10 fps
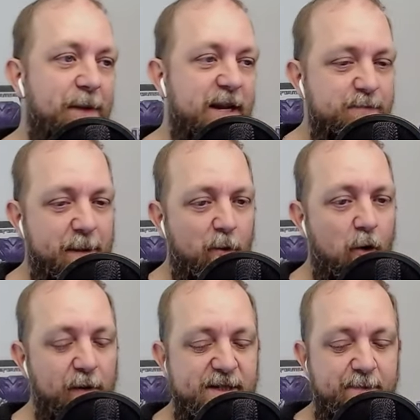Because people
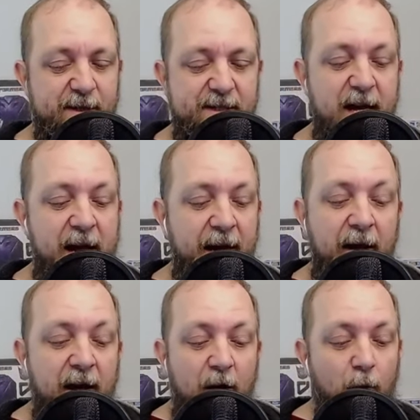always have been saying,
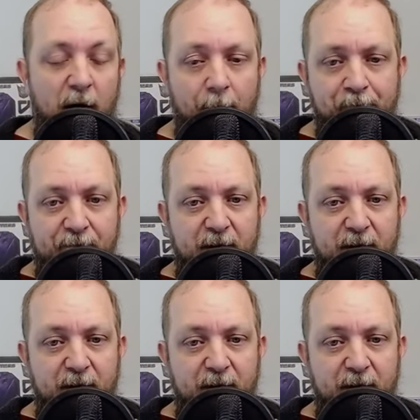well,